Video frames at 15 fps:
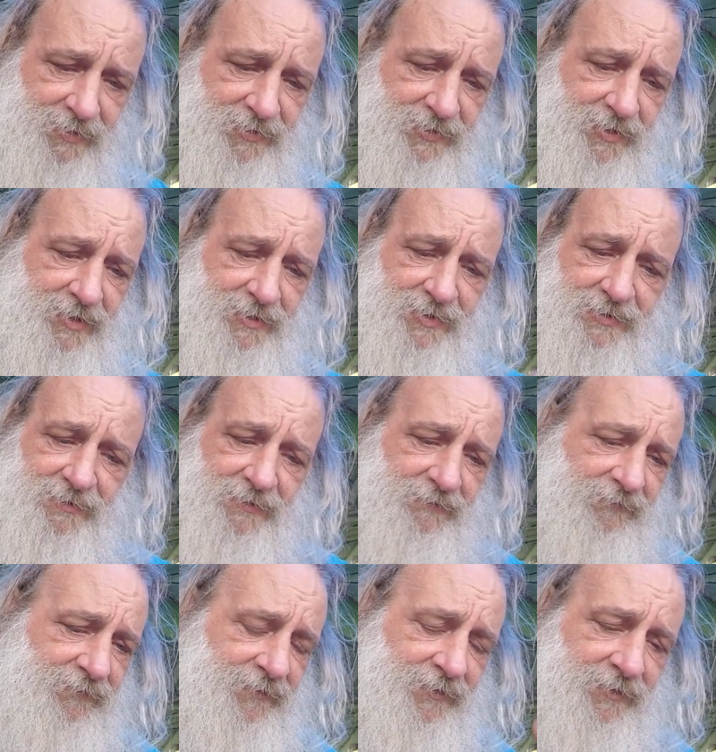it's excellent
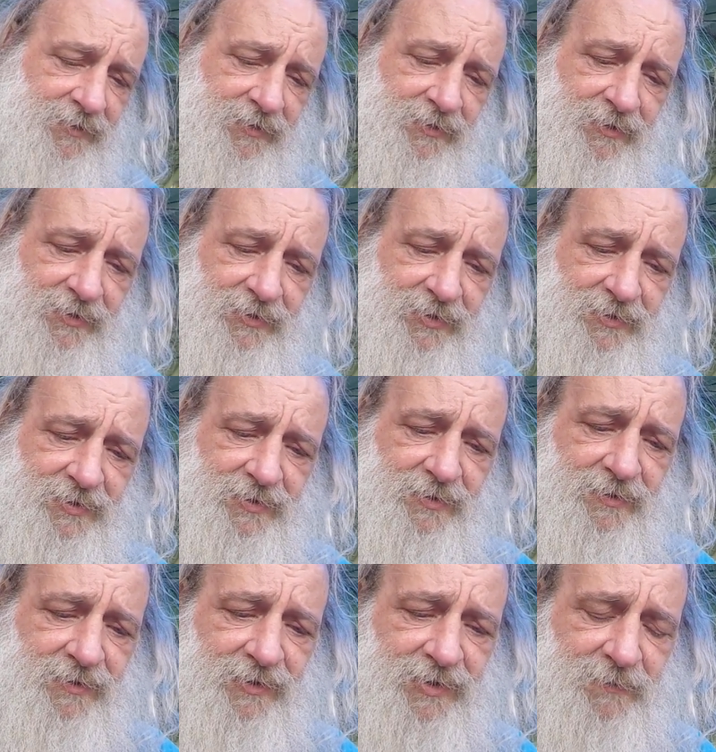for connections that
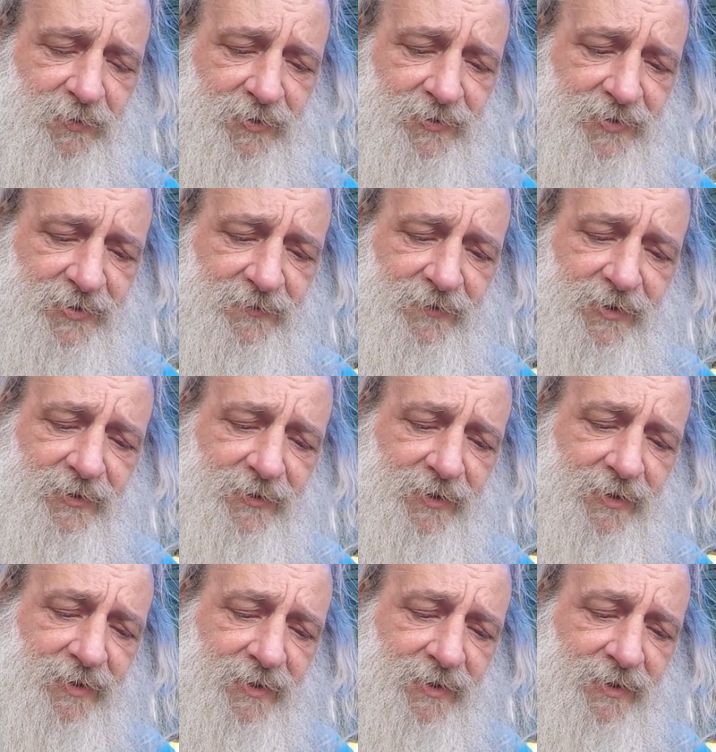are exposed to weather.